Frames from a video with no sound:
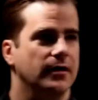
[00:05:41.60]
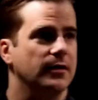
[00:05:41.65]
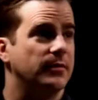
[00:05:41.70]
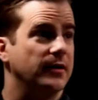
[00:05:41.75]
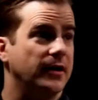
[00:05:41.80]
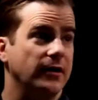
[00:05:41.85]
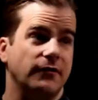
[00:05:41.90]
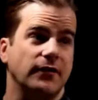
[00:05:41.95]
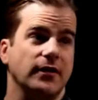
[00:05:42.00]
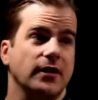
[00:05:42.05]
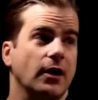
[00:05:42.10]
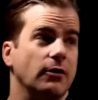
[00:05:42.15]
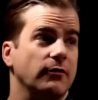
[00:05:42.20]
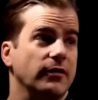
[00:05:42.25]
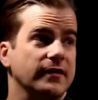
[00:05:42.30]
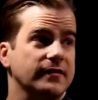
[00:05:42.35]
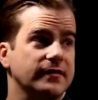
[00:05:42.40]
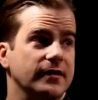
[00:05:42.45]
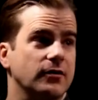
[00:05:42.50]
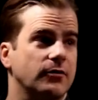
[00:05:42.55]
But if you know
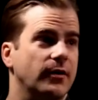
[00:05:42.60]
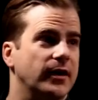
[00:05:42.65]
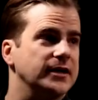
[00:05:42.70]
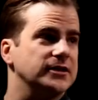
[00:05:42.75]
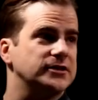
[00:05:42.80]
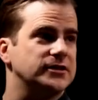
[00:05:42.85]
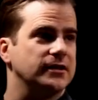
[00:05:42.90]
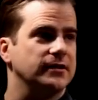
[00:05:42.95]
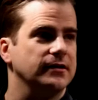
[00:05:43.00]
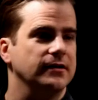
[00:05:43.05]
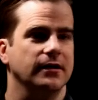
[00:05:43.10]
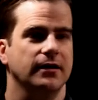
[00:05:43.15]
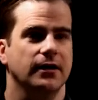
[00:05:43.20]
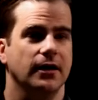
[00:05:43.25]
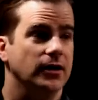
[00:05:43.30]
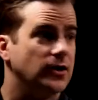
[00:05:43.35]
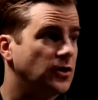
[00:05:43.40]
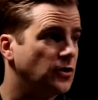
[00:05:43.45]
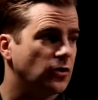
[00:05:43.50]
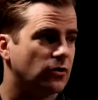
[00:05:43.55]
this equation,
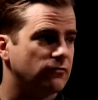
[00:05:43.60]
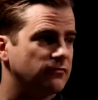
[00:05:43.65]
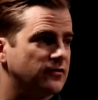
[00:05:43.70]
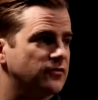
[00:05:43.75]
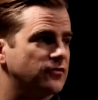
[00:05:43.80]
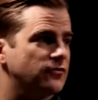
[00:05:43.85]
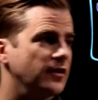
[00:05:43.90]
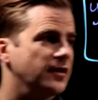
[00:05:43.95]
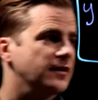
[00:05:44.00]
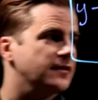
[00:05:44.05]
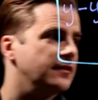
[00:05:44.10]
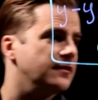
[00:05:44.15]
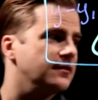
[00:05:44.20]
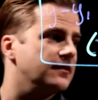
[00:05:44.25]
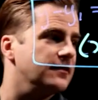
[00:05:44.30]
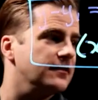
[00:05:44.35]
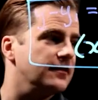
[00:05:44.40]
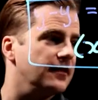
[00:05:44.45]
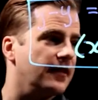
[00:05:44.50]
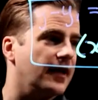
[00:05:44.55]
you're not
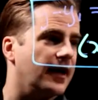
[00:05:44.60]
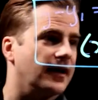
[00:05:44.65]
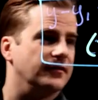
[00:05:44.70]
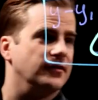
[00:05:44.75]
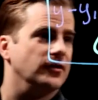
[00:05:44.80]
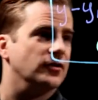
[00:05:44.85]
restricted to that.